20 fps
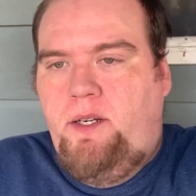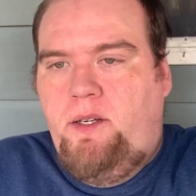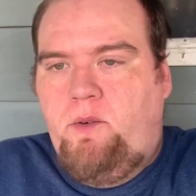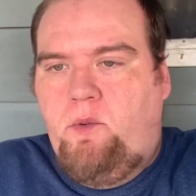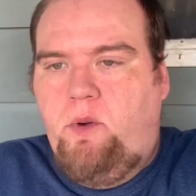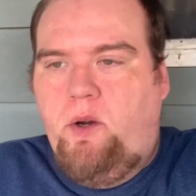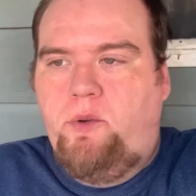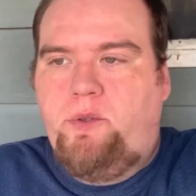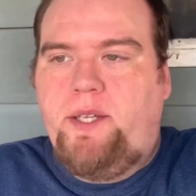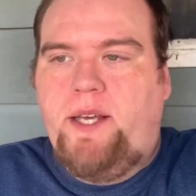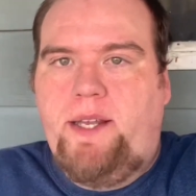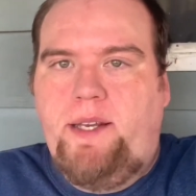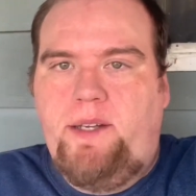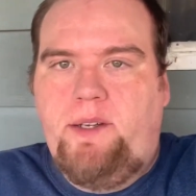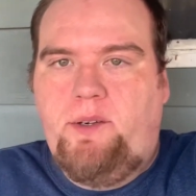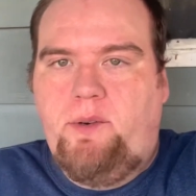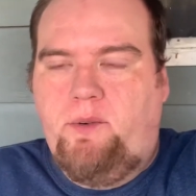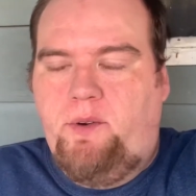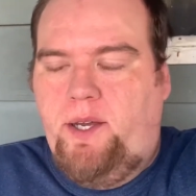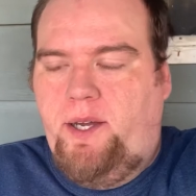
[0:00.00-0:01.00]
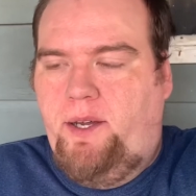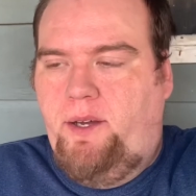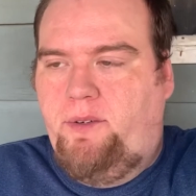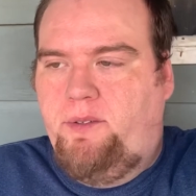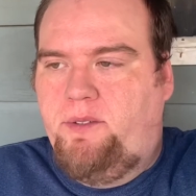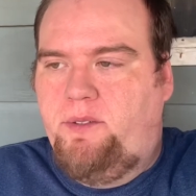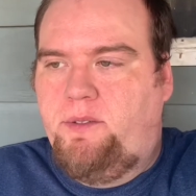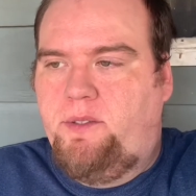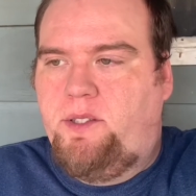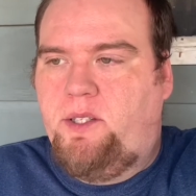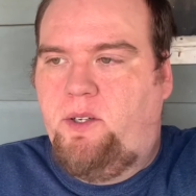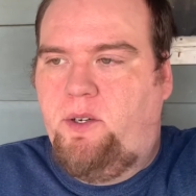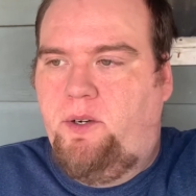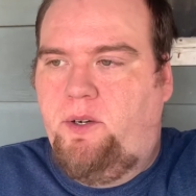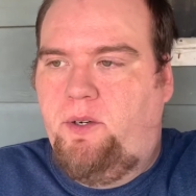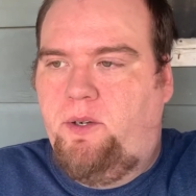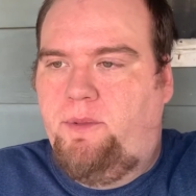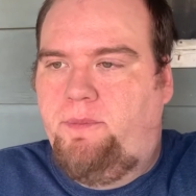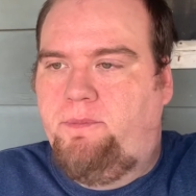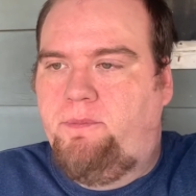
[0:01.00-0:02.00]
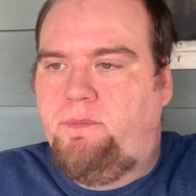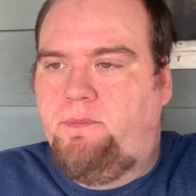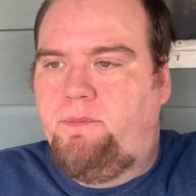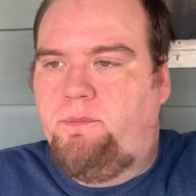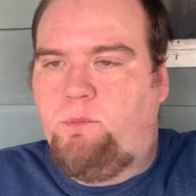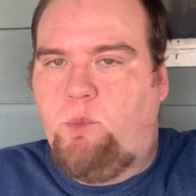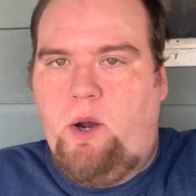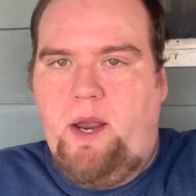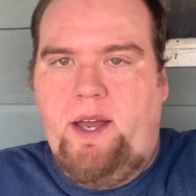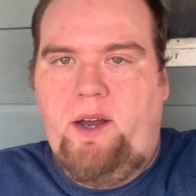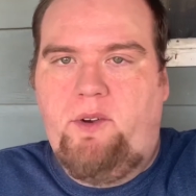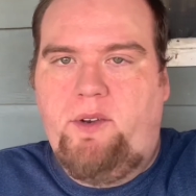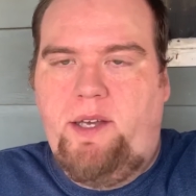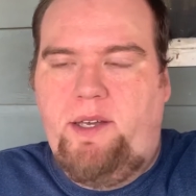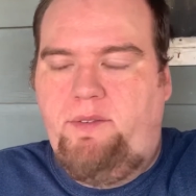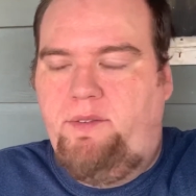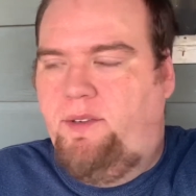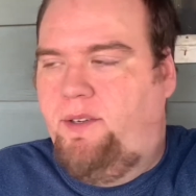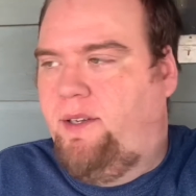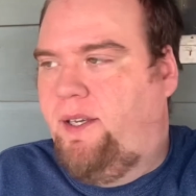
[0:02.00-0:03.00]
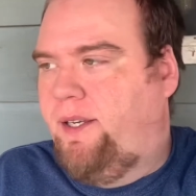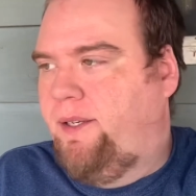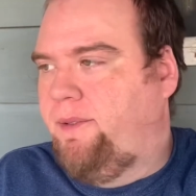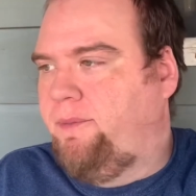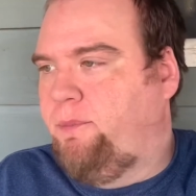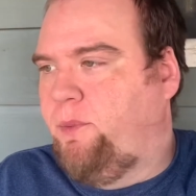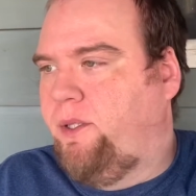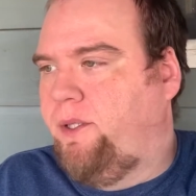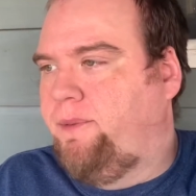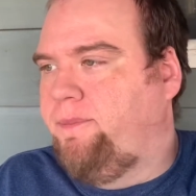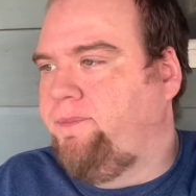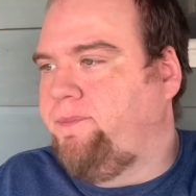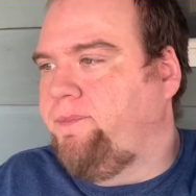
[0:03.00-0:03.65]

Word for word: rotate it around so brown evenly. But